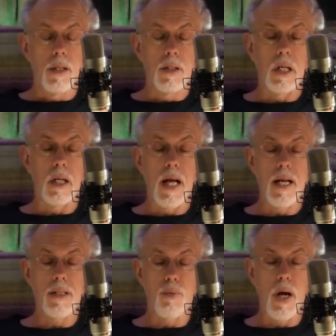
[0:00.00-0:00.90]
till at
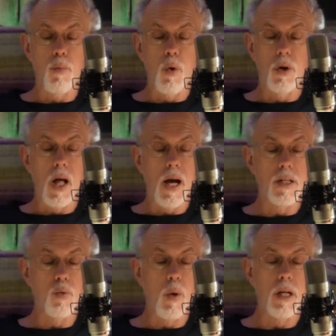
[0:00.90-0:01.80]
last the right one
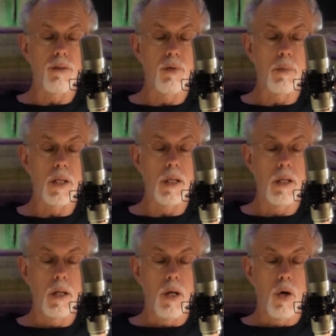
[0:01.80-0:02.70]
lies waiting for me,
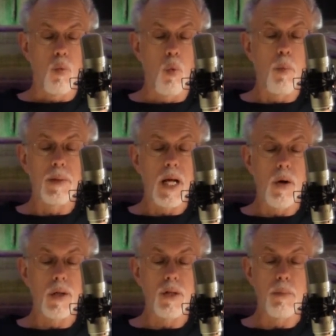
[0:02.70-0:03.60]
warped
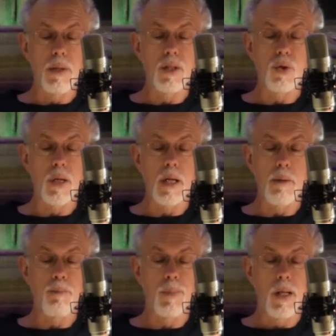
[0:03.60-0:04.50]
out into
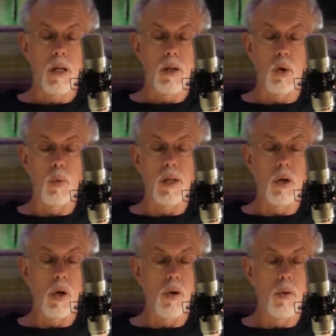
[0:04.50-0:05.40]
midstream,
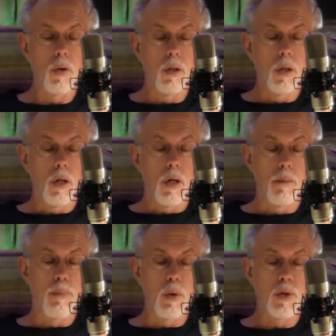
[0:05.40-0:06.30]
loaded low,
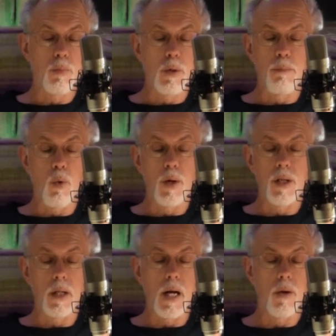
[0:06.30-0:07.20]
her bowsprit
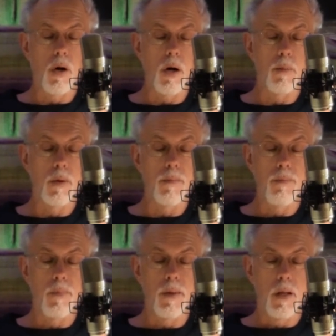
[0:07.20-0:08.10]
pointed down harbor.
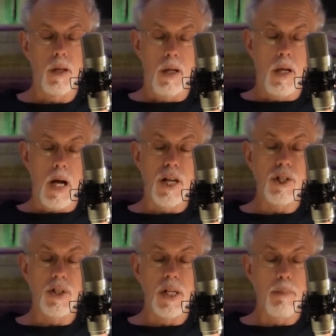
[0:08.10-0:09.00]
I
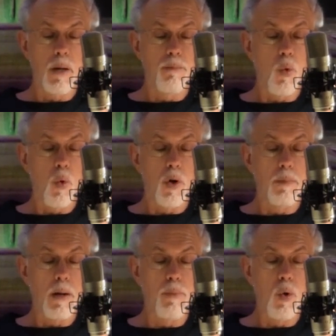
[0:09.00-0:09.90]
shall slip on
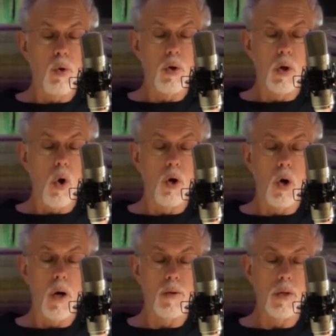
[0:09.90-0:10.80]
board, by boat or along
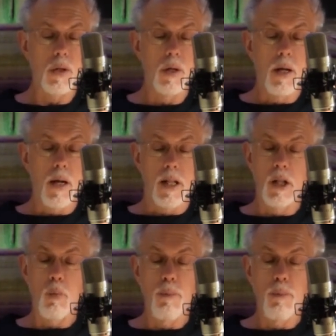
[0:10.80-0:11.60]
hawser, and then